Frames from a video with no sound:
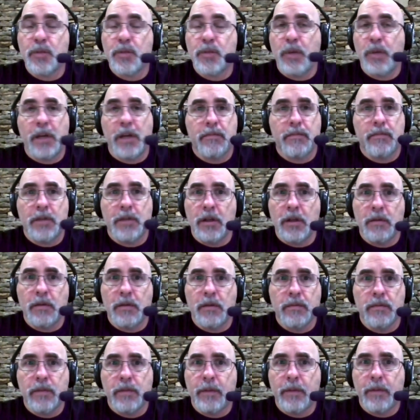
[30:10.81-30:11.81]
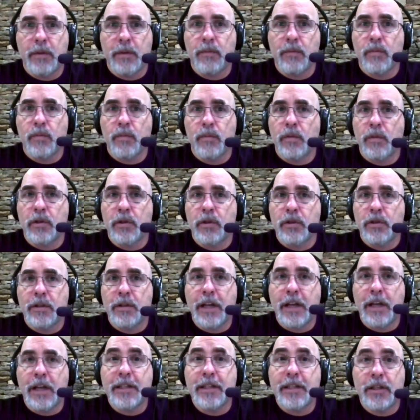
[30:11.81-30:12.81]
But you know, I mean,
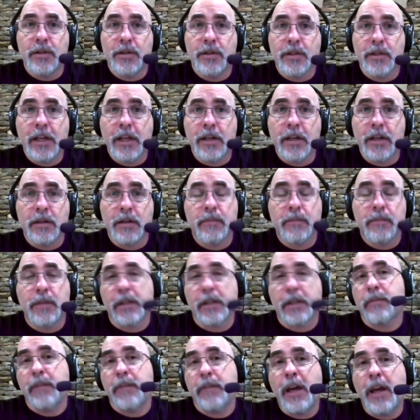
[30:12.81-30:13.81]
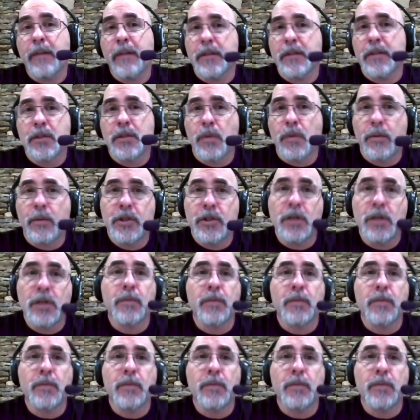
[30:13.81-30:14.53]
19 years later, like, yeah, this is what we do.